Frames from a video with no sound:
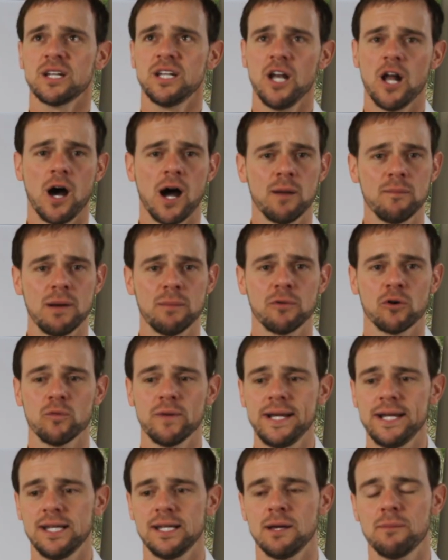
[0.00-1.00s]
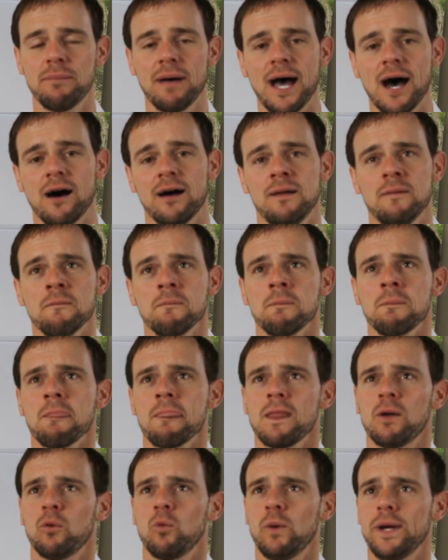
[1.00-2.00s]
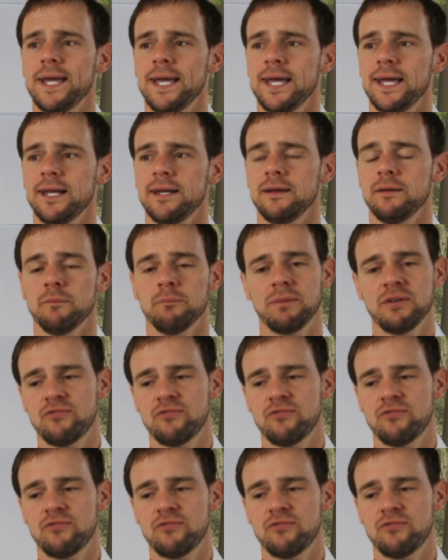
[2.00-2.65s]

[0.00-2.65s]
You know, I remember reading about when,